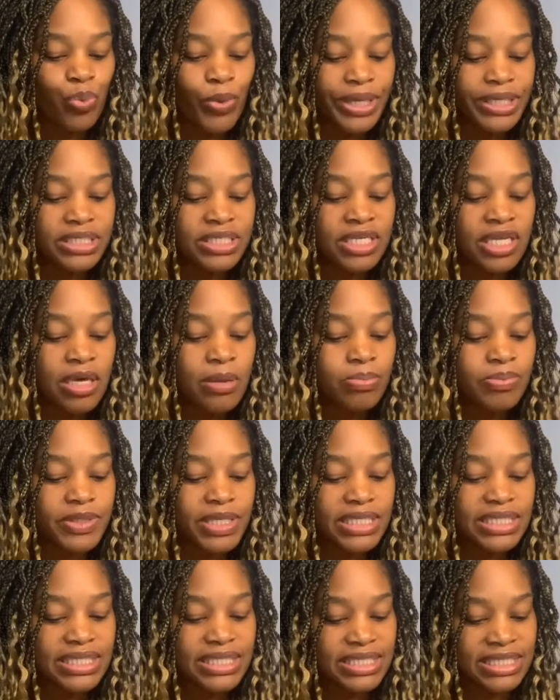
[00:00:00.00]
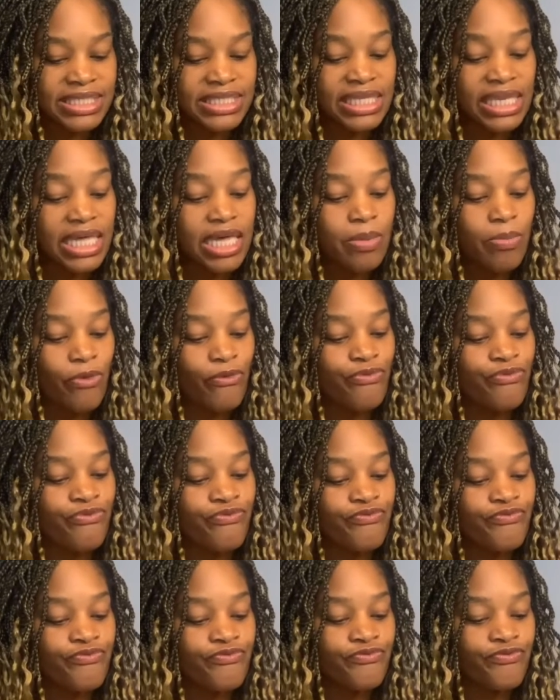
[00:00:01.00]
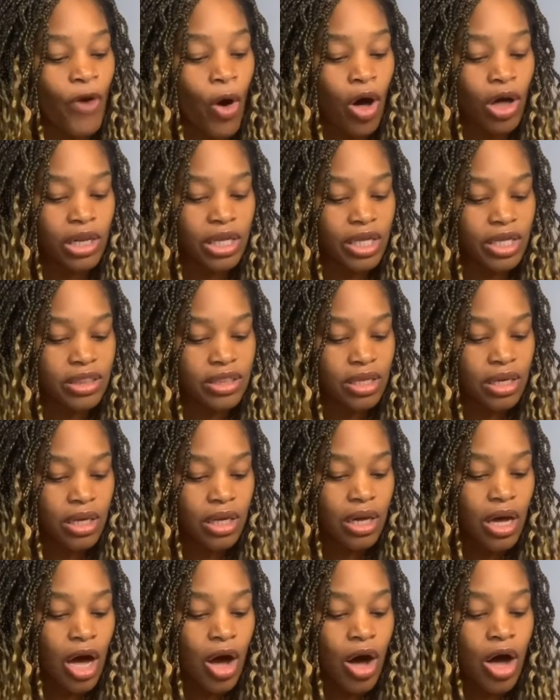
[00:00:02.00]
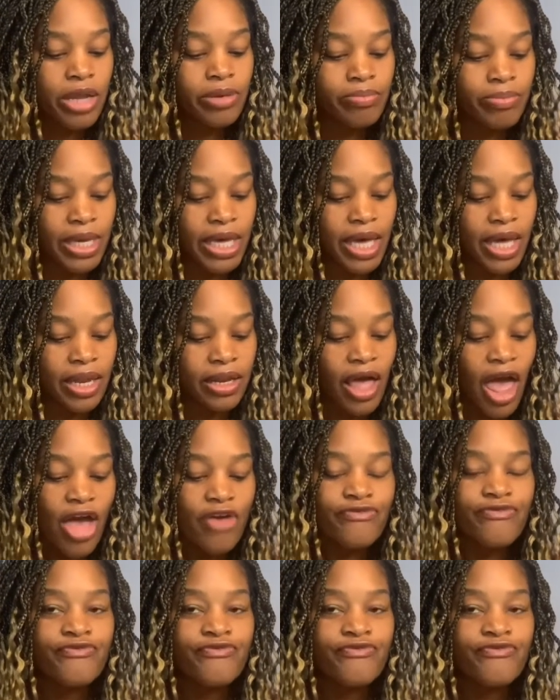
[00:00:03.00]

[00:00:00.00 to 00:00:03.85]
when deep sleep falleth on men,